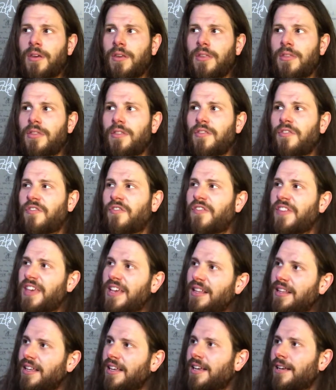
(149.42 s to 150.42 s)
The
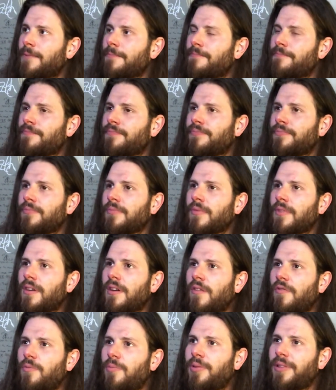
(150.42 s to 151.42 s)
feeling
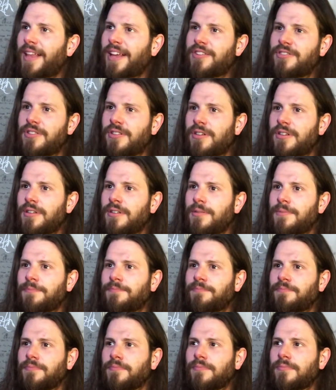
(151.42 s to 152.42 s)
of pleasure,
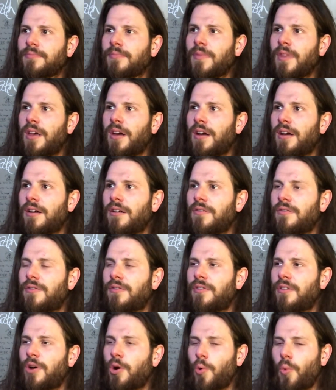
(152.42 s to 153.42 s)
of
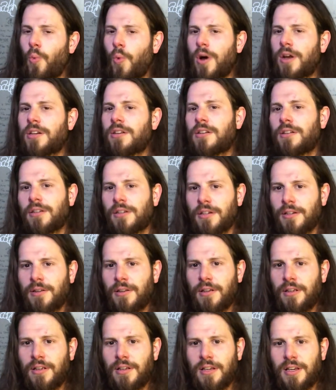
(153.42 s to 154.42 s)
wonder,
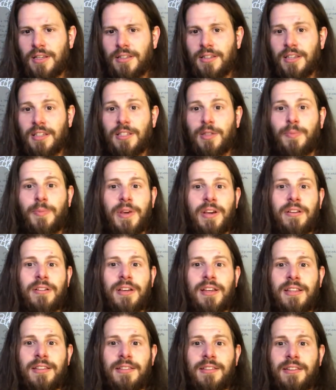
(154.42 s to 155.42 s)
is
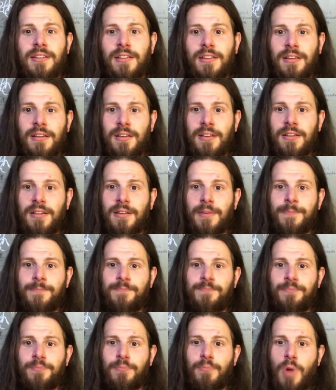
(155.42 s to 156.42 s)
experienced
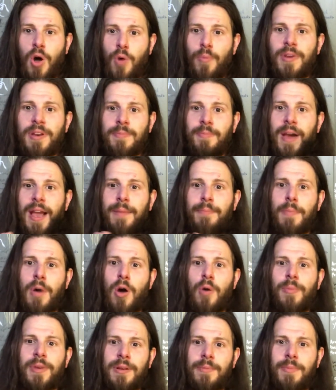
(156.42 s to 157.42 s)
moment by
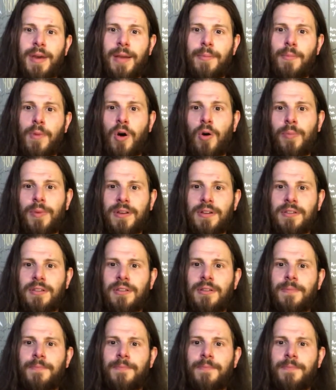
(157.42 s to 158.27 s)
moment by moment.